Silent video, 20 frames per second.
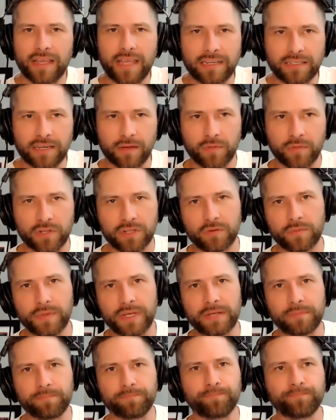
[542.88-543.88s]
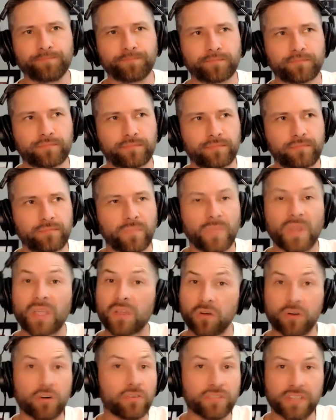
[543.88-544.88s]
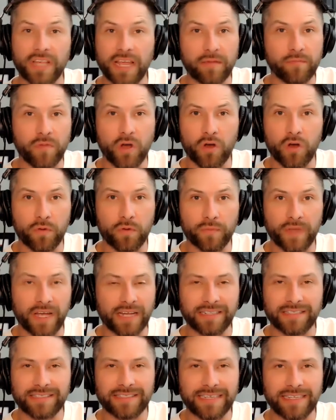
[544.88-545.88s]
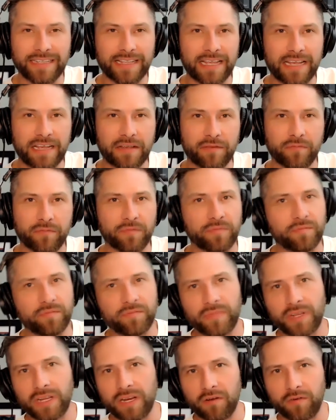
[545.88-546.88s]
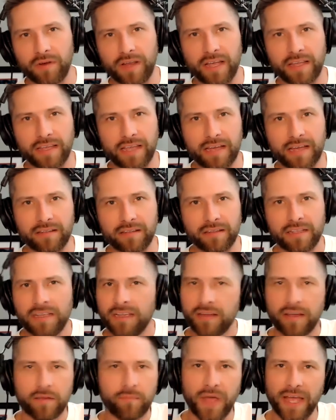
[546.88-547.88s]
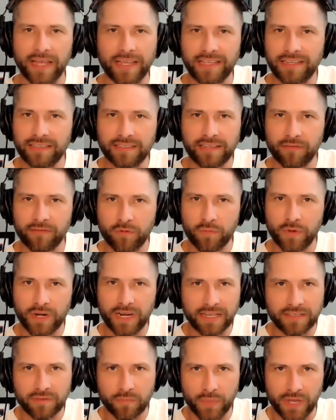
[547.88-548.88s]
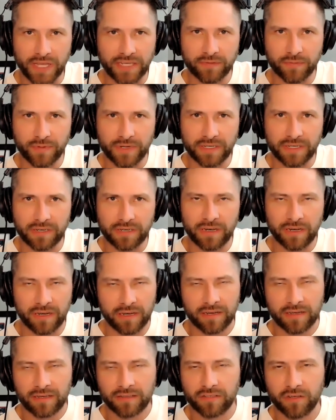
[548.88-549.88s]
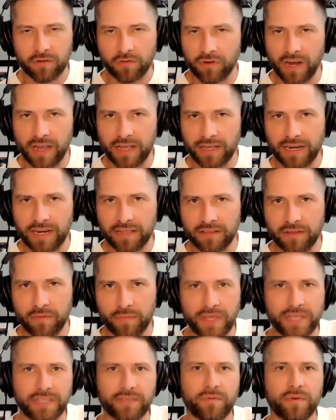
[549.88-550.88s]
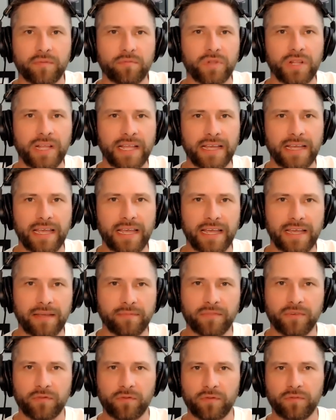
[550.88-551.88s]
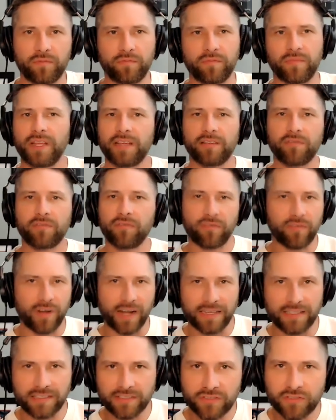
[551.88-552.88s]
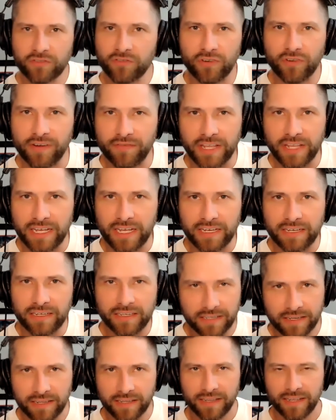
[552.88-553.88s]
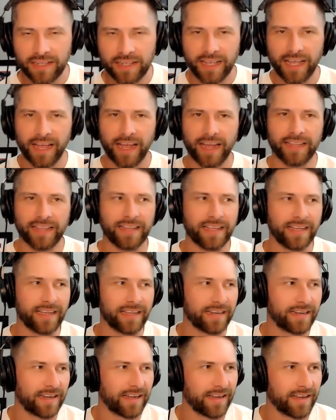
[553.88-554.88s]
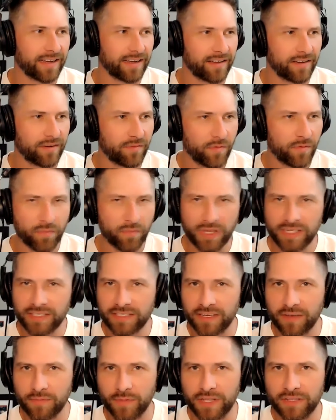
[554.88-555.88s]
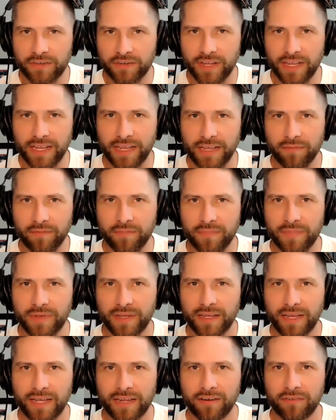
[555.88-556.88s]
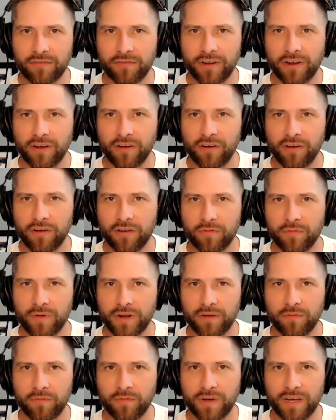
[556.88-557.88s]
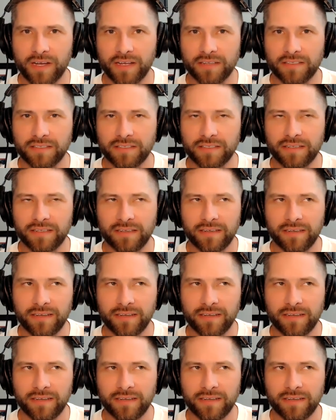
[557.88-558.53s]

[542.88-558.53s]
catch up a little bit. Girls came home, got to see them. We hang out. Back east, everybody has a basement. So we're hanging out in the basement playing games like Friends Trivia. And then we played some other game. I don't recall what it was,